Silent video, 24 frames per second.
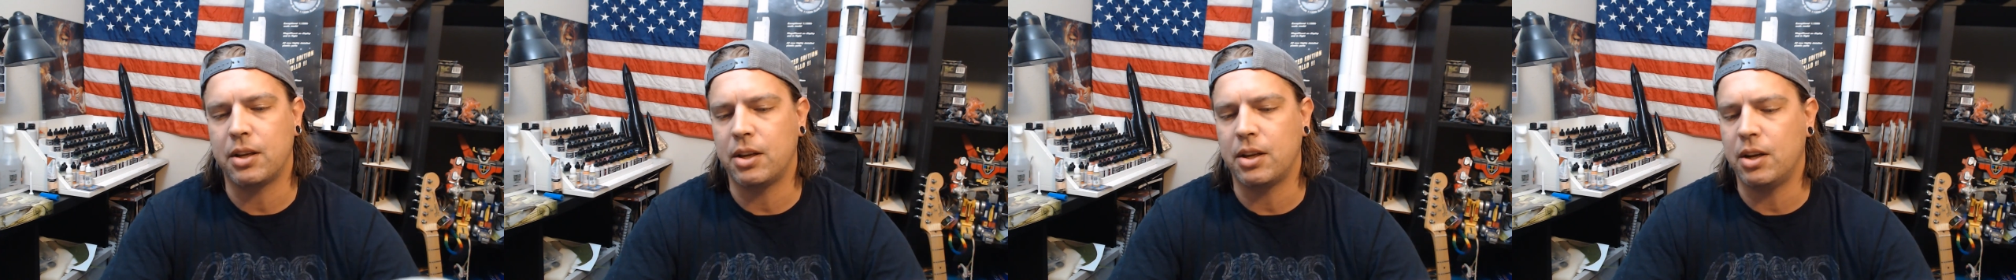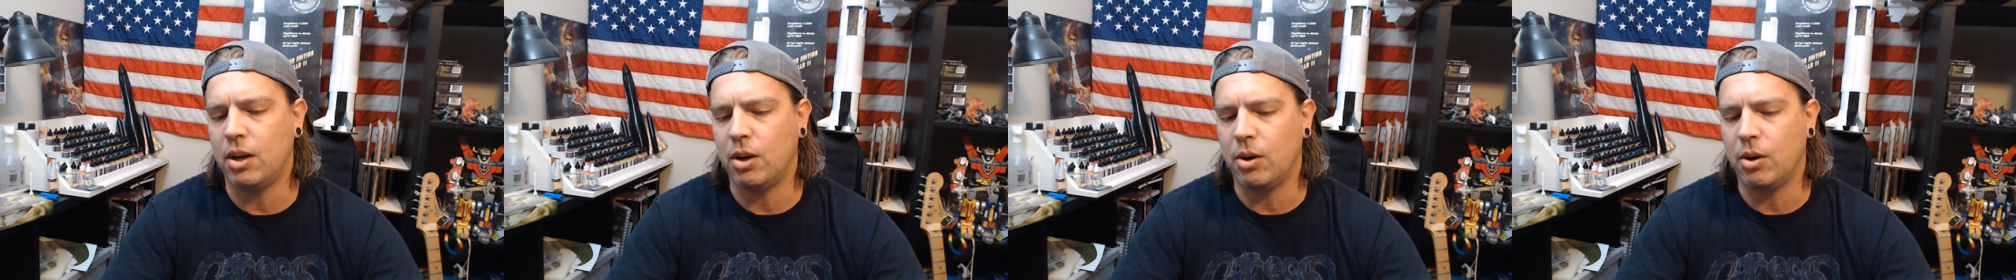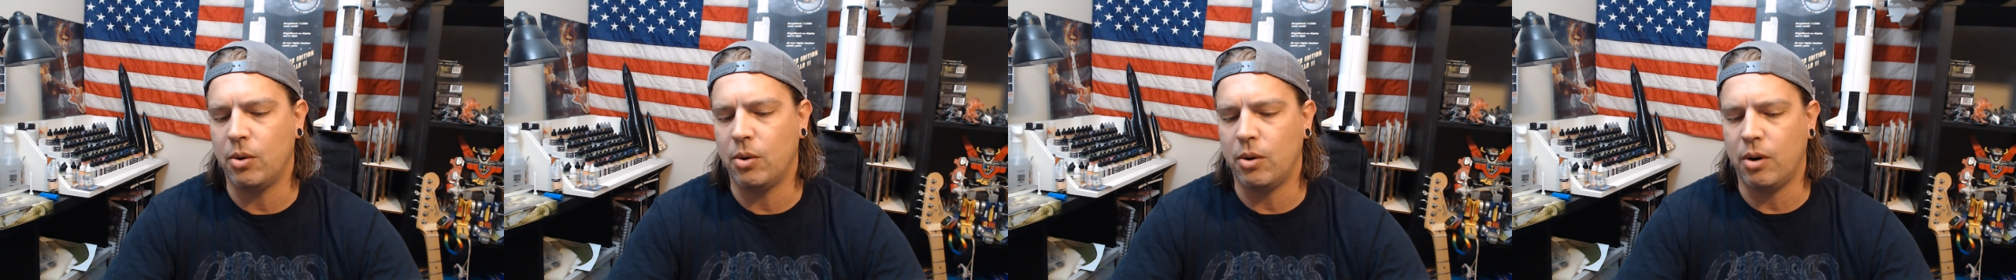you
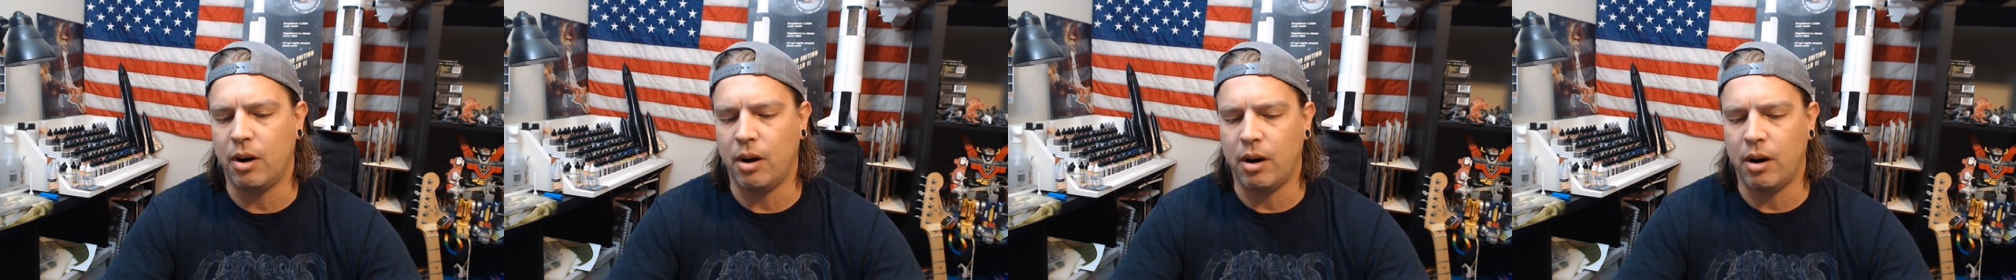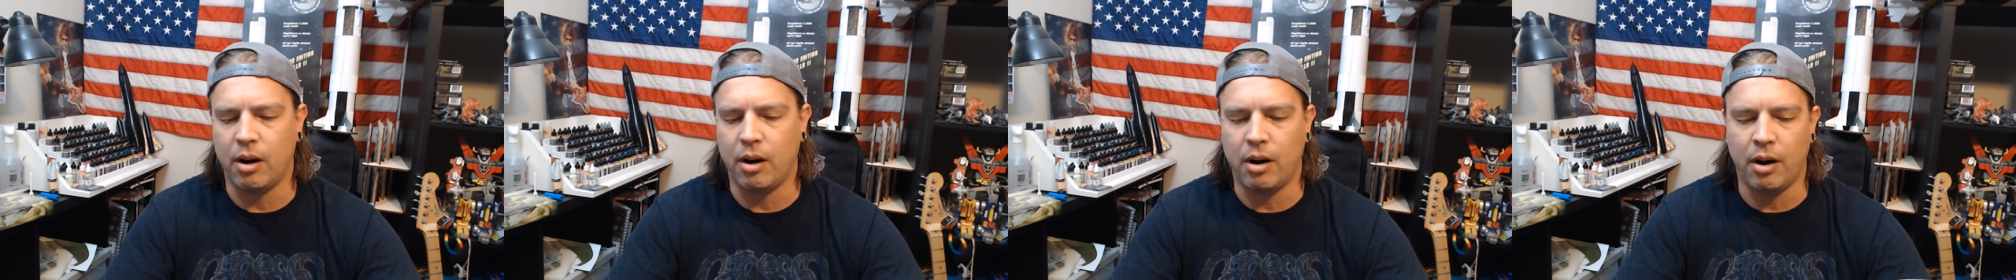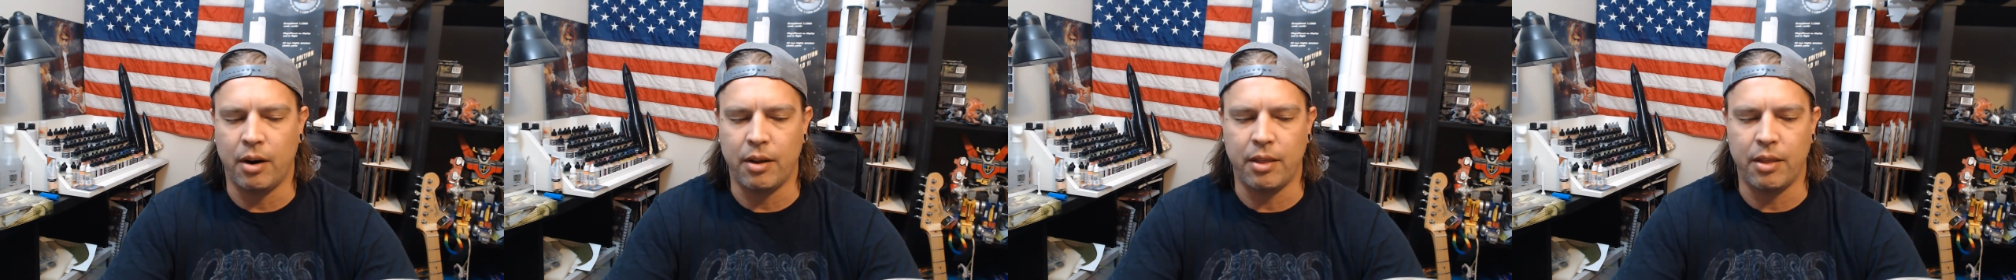know,
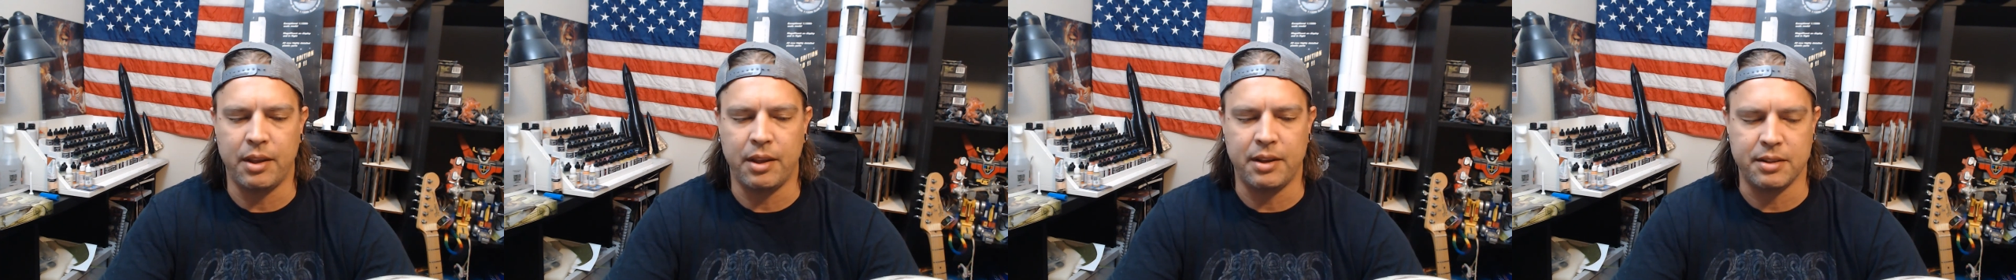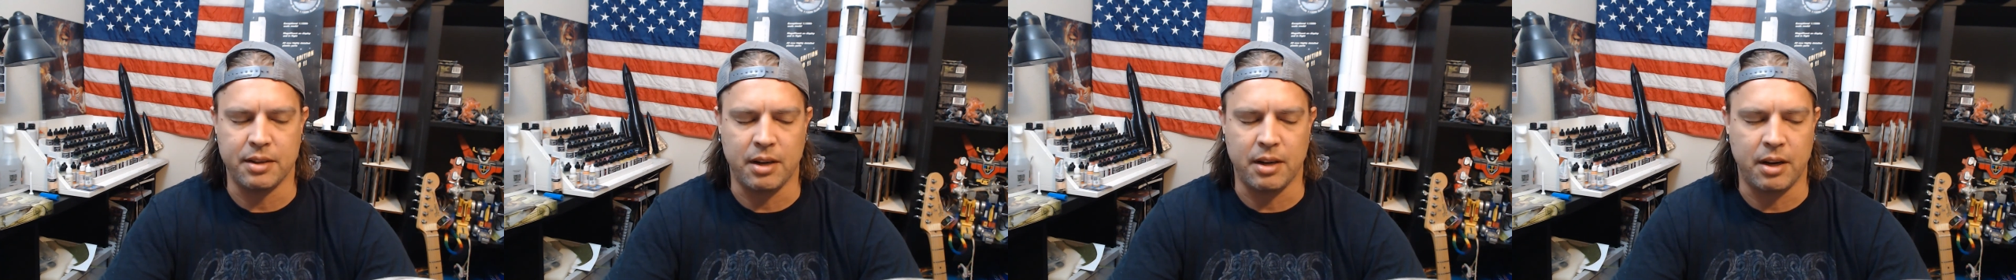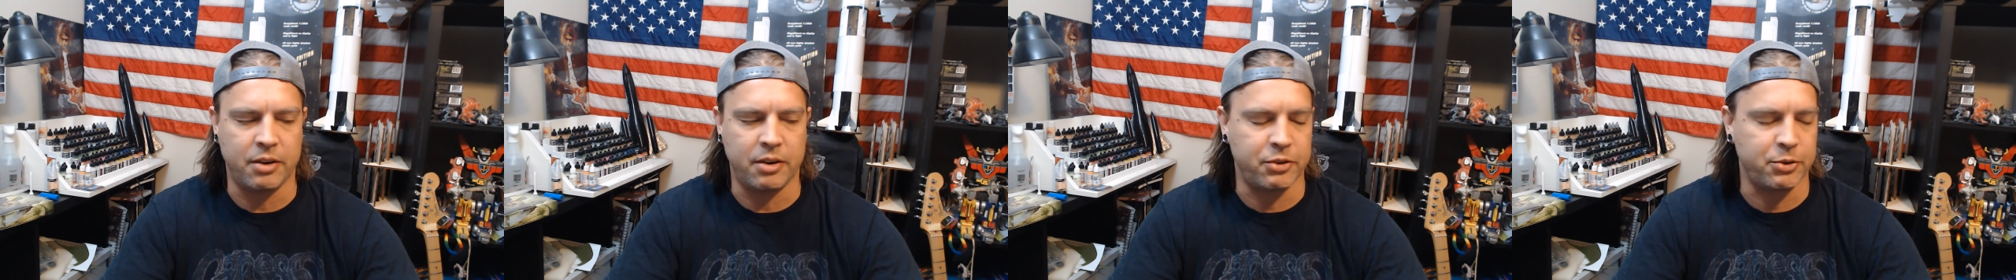are these
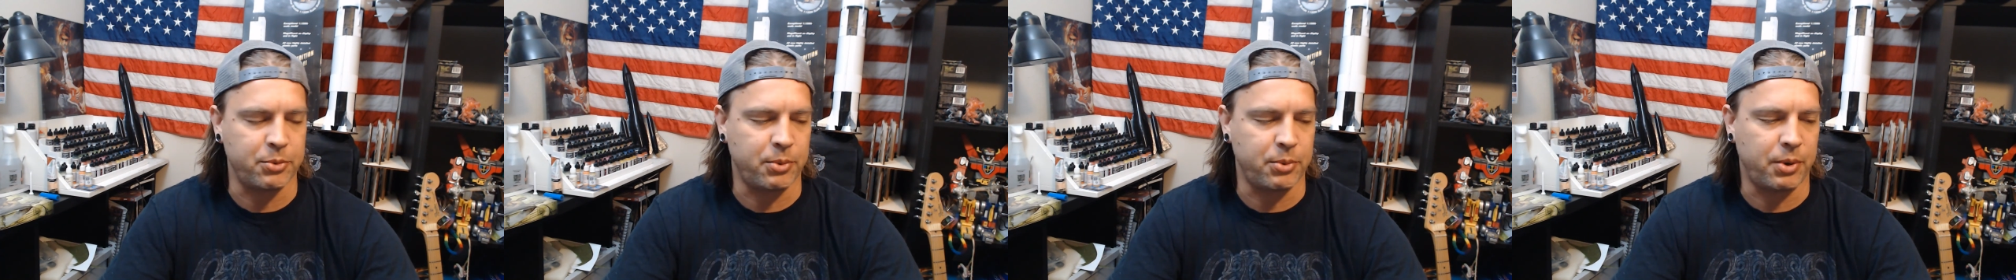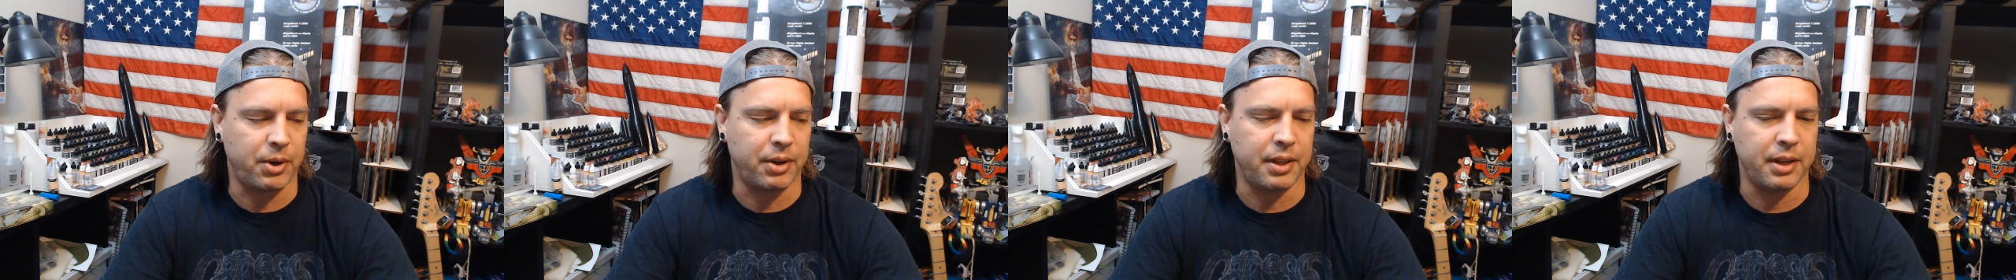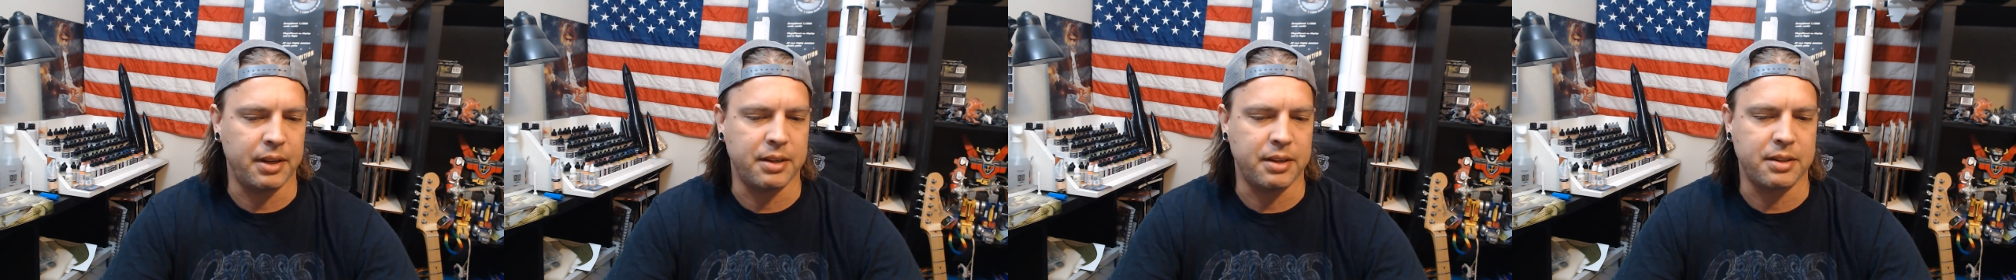liners
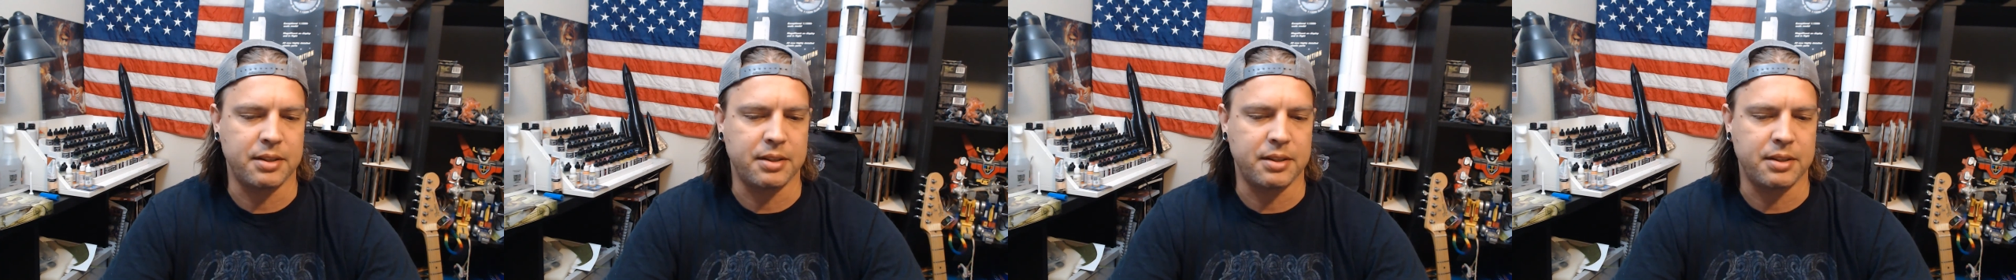worth it?